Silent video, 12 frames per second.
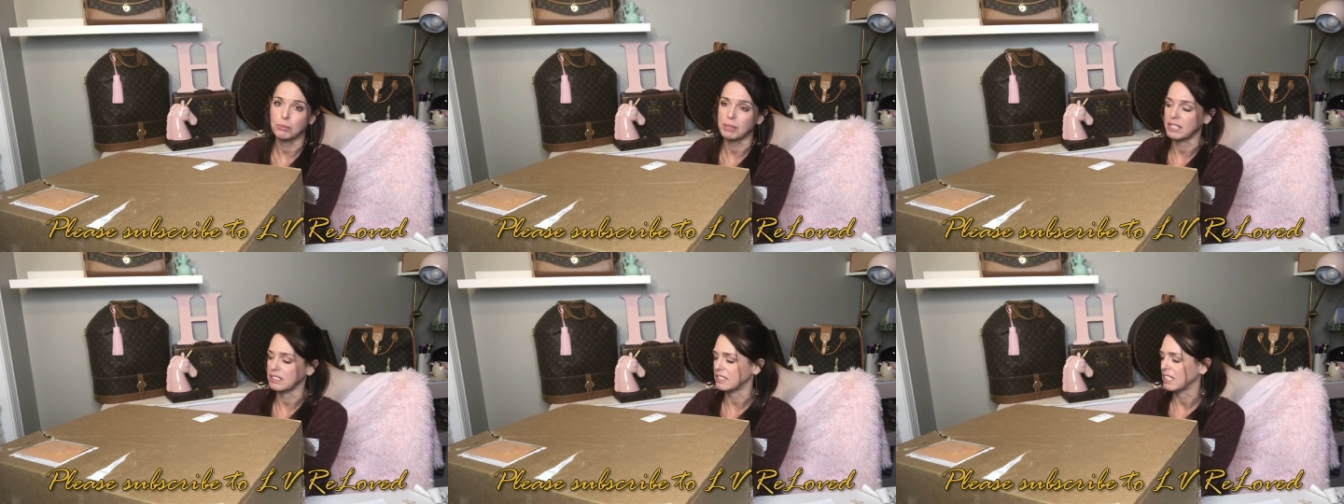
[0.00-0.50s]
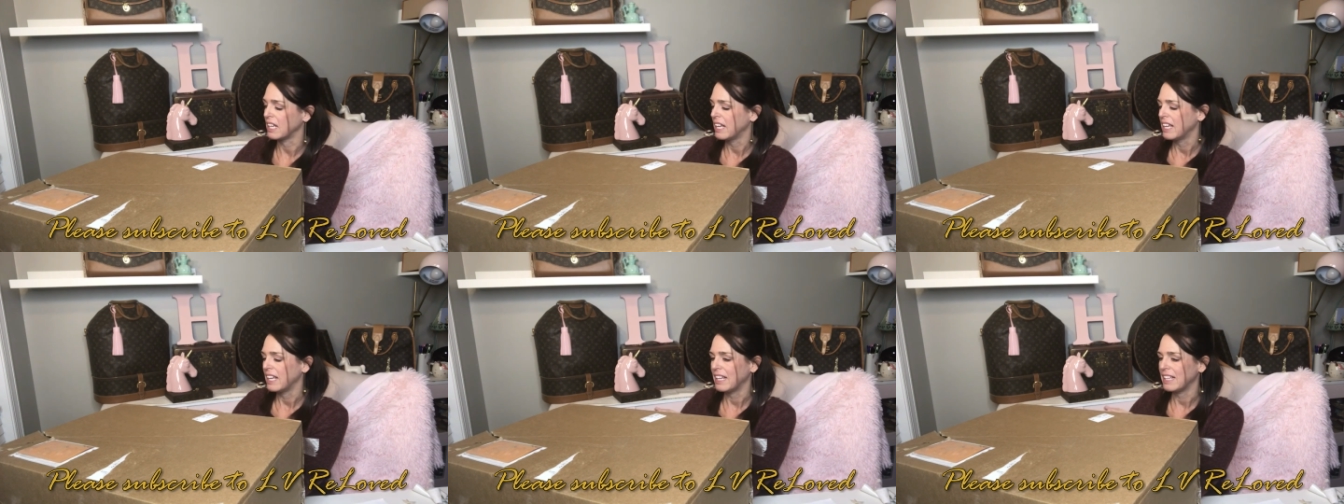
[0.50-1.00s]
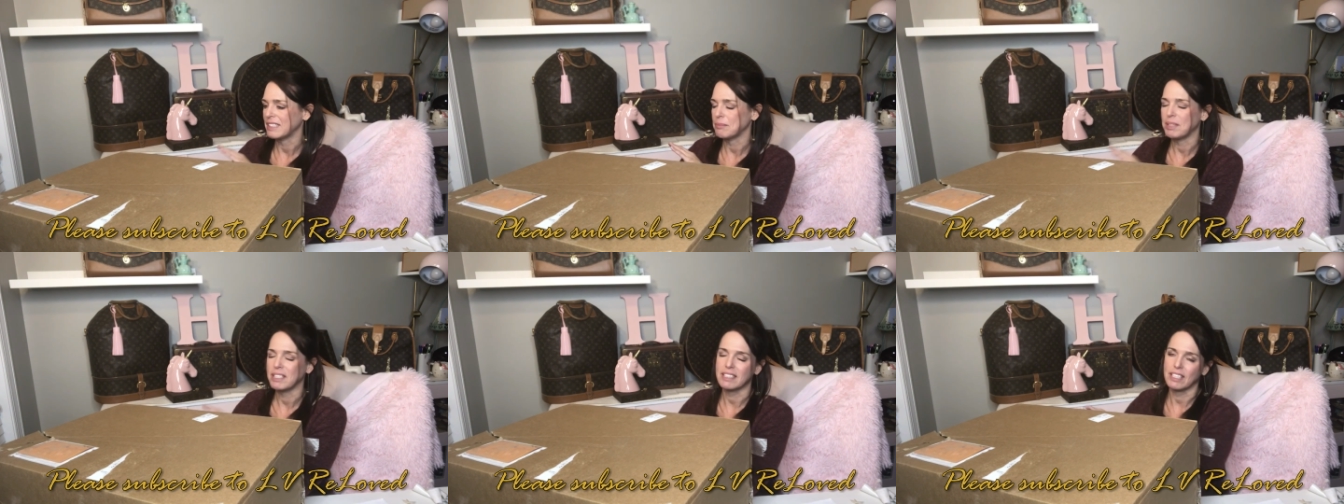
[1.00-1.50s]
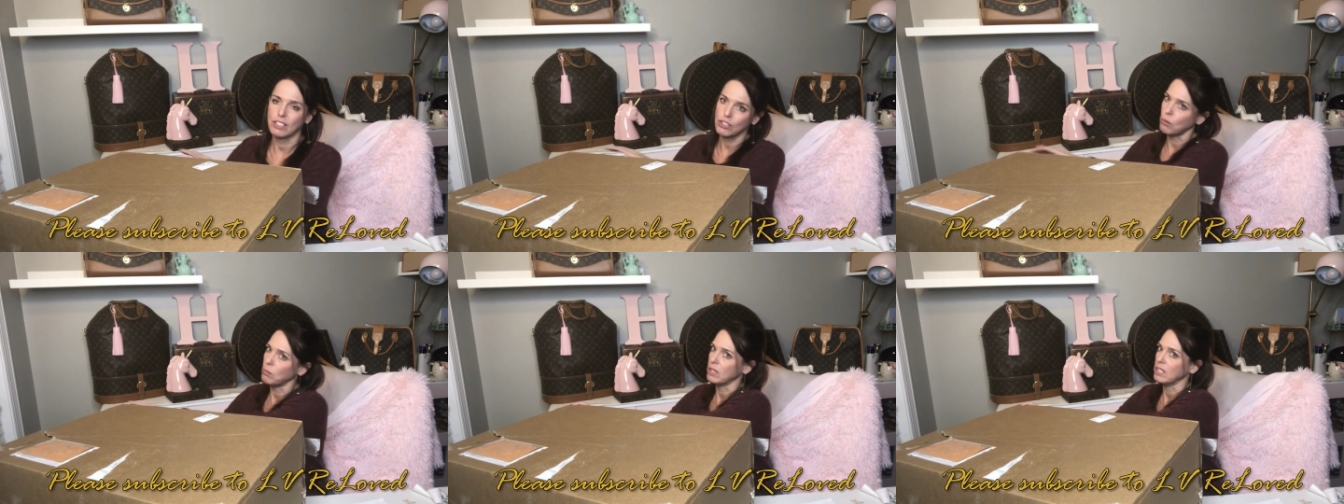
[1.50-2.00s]
Because it's a piece that you
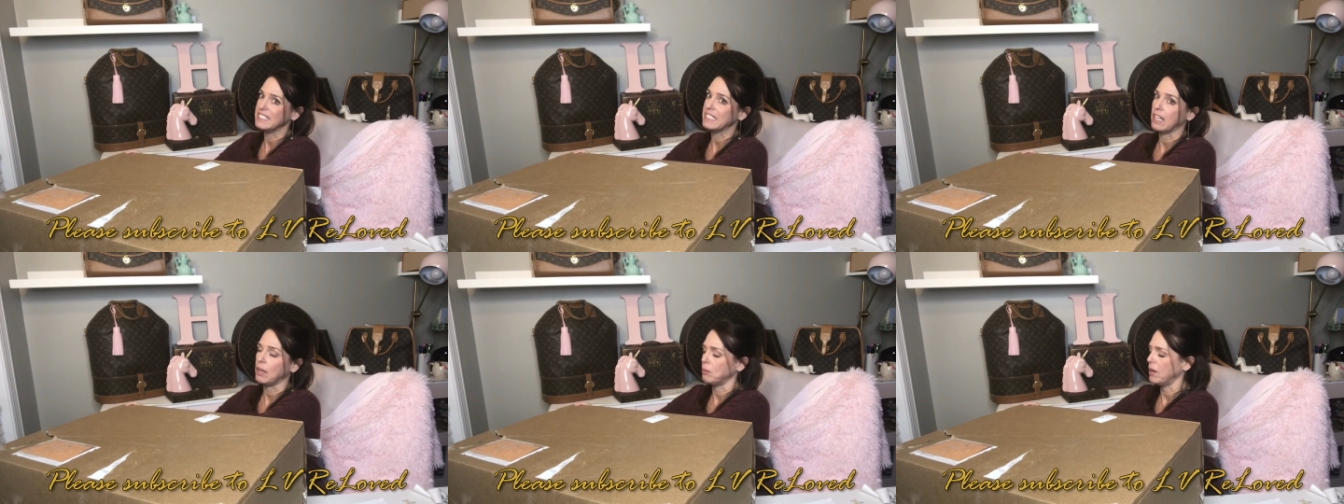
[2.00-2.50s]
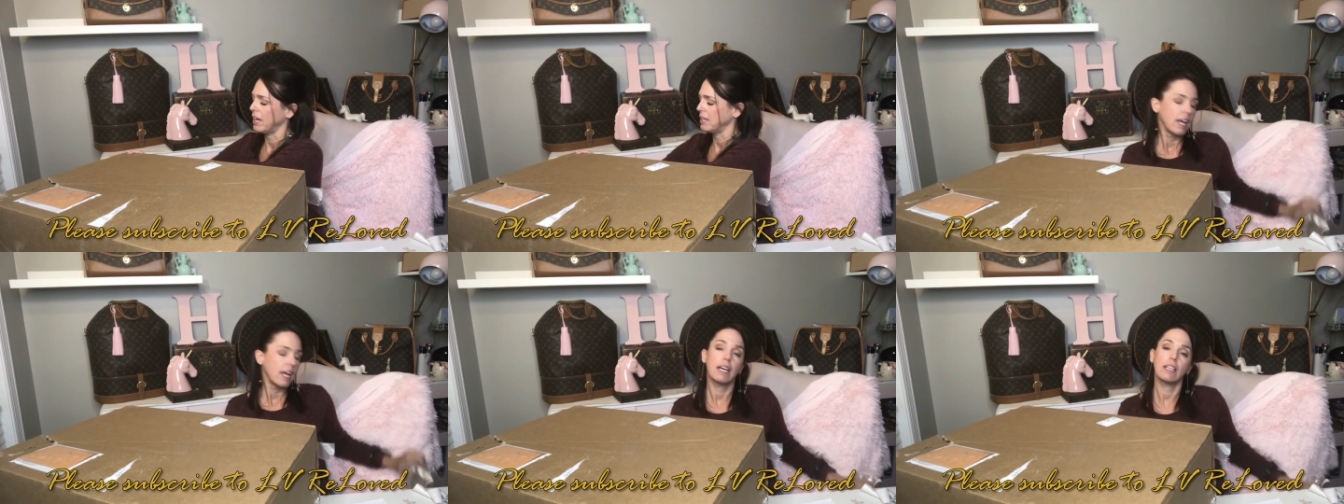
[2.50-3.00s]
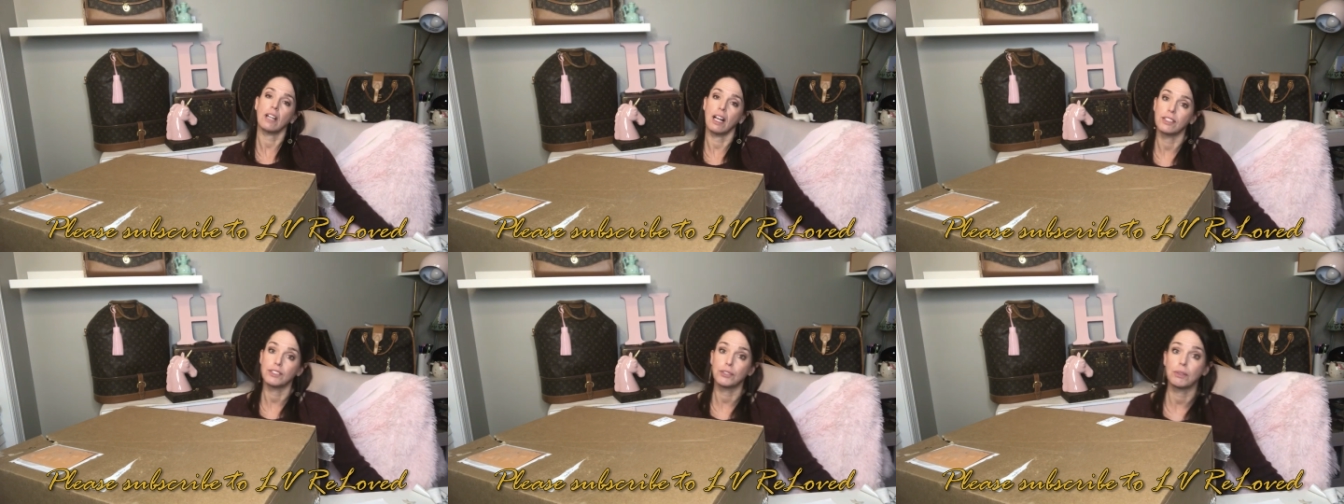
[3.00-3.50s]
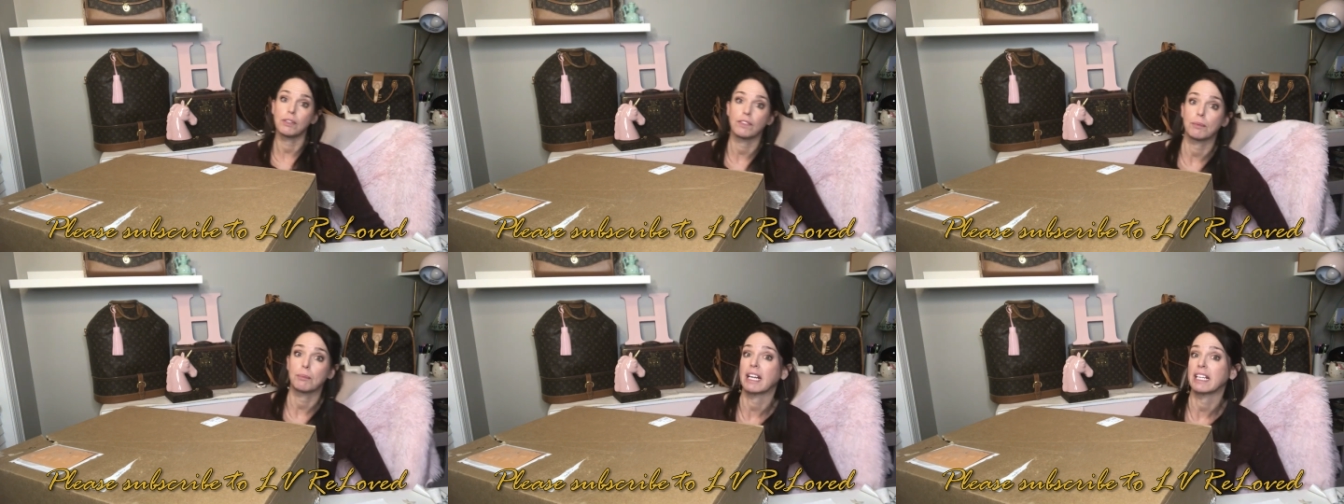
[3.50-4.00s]
don't want to DIY. Held on to it for
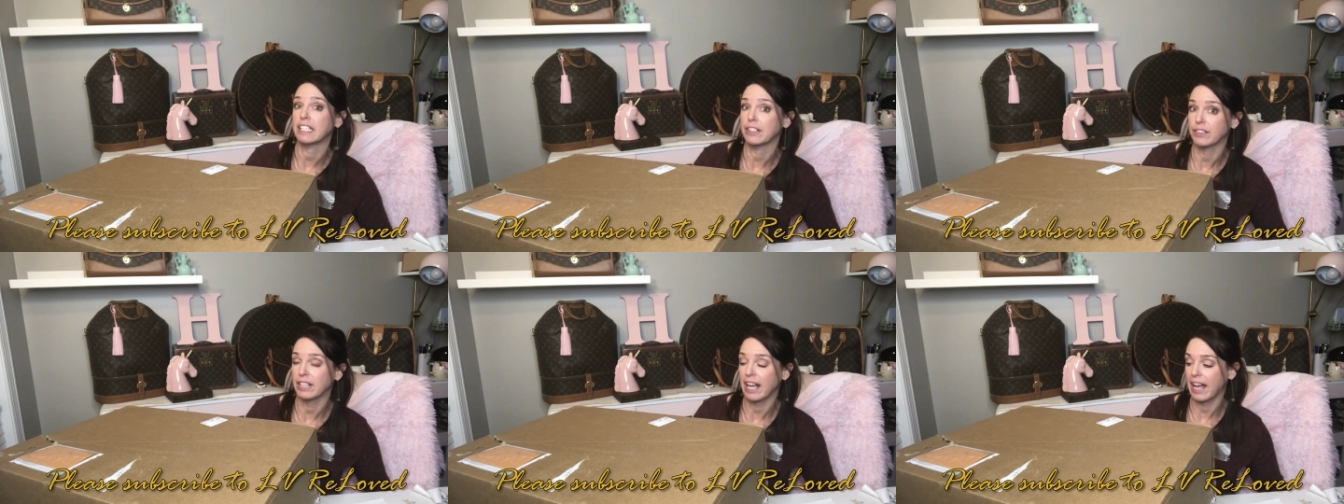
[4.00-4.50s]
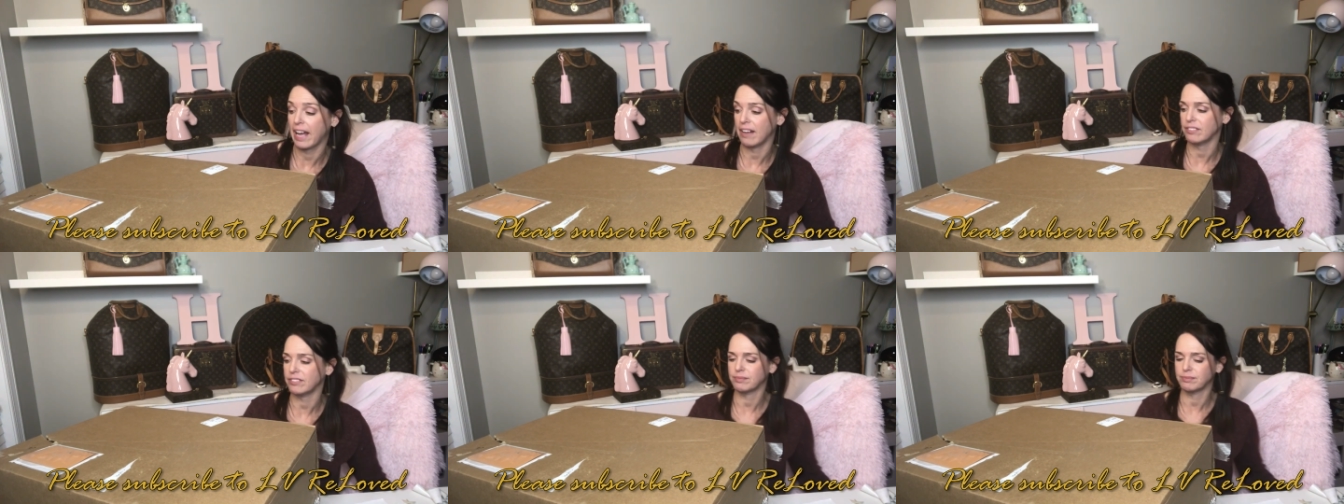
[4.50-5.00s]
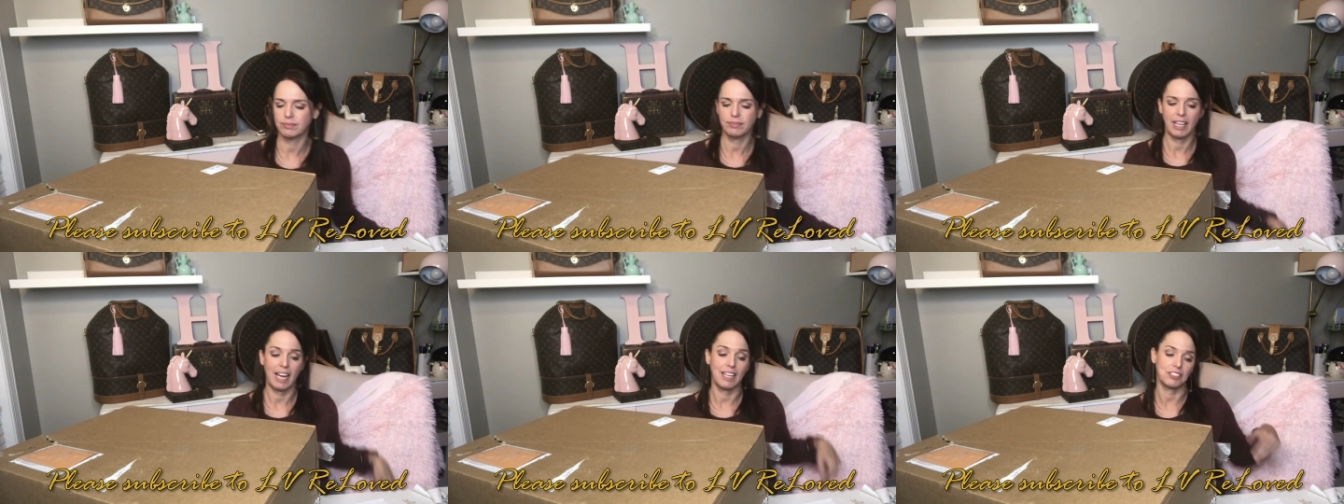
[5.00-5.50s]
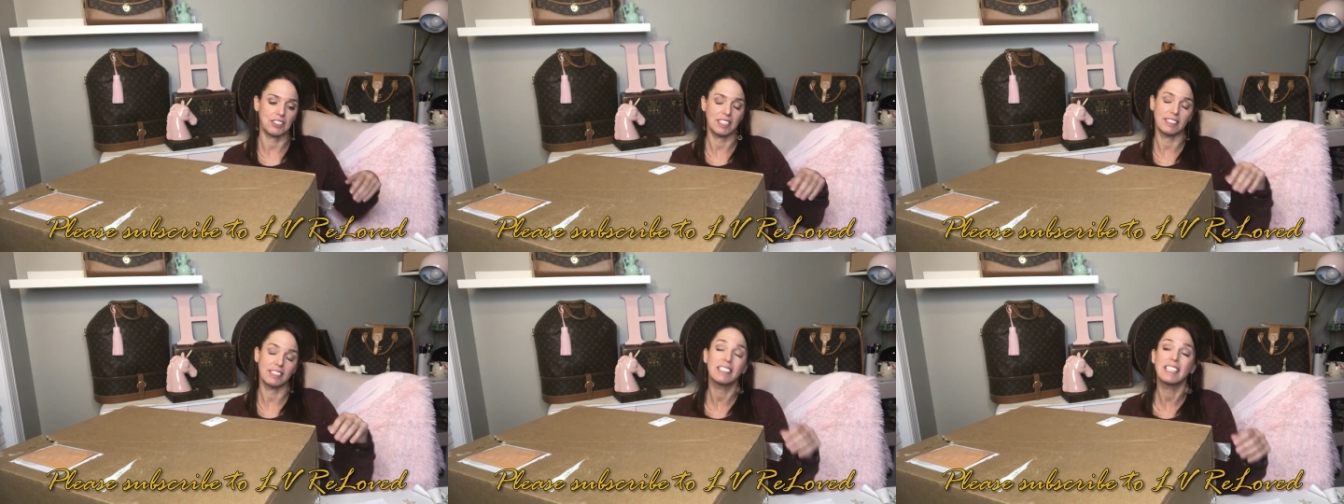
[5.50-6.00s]
about 1.5 years, actually
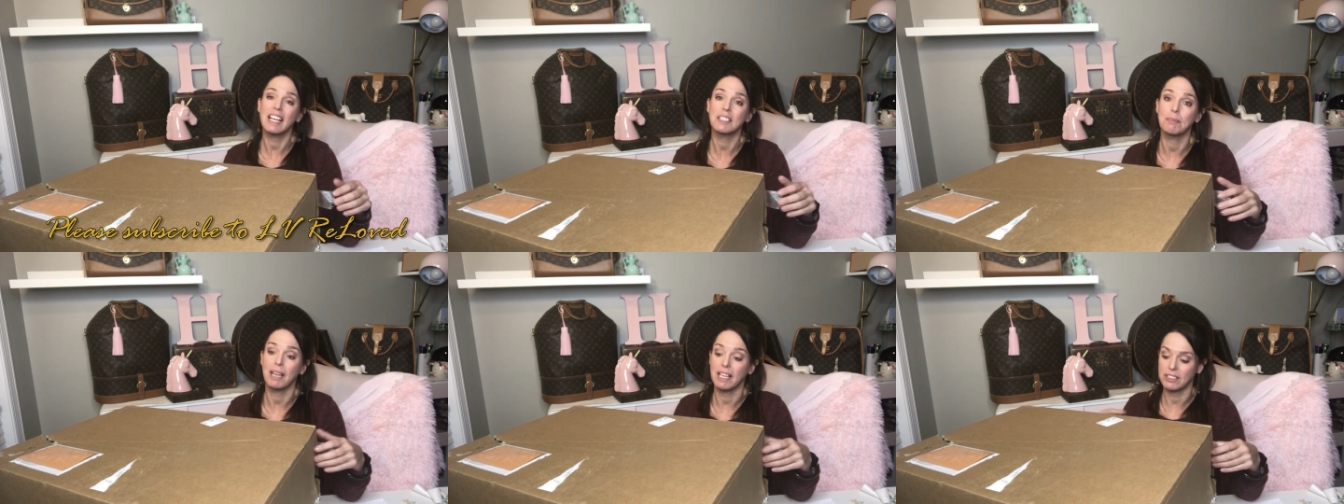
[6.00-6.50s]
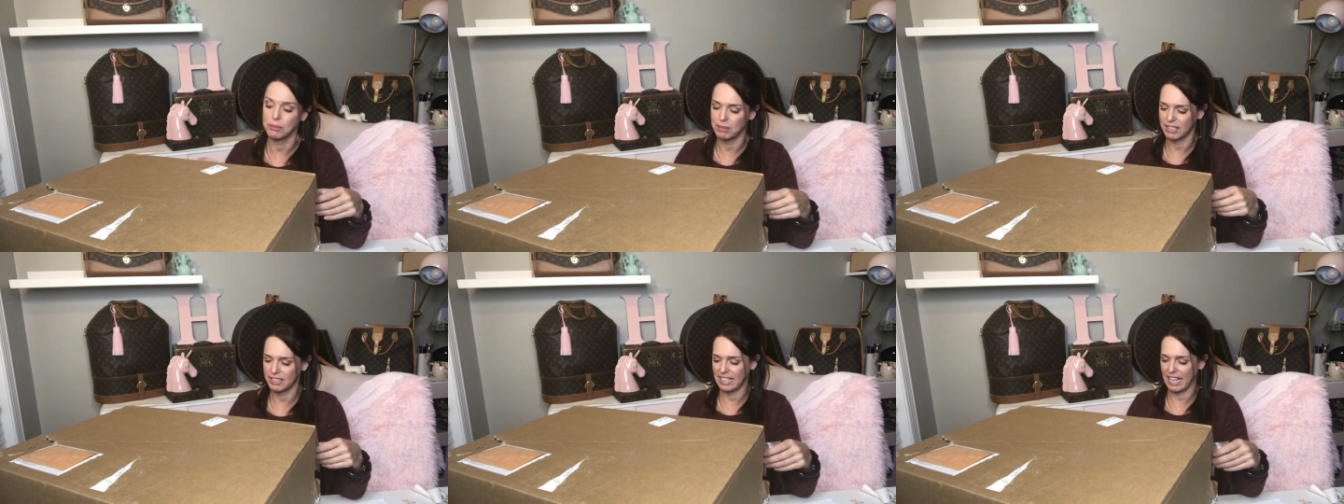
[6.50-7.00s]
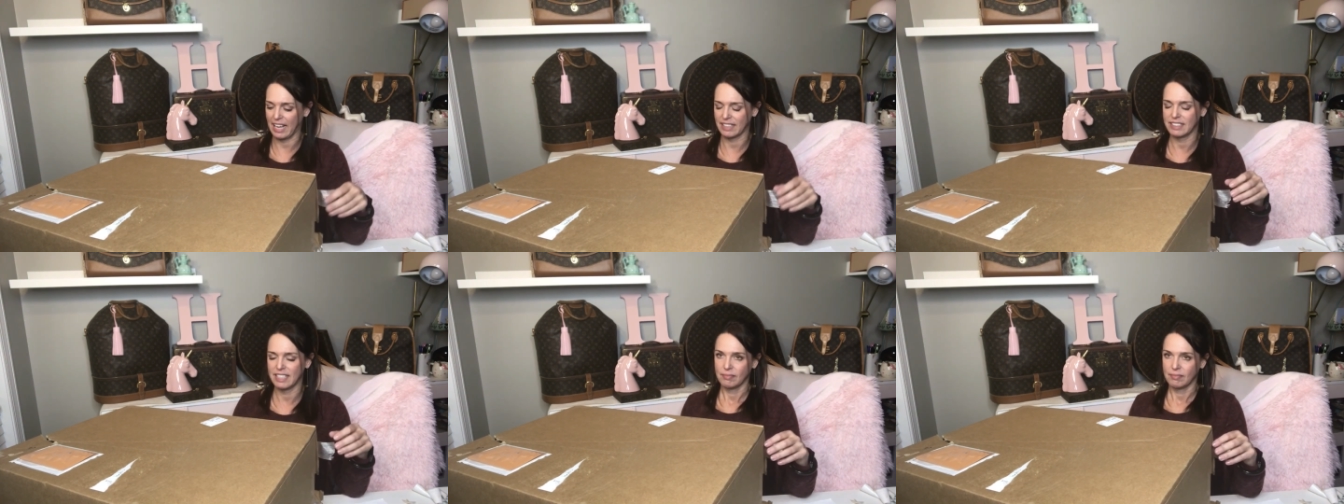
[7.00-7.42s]
till last May to be exact.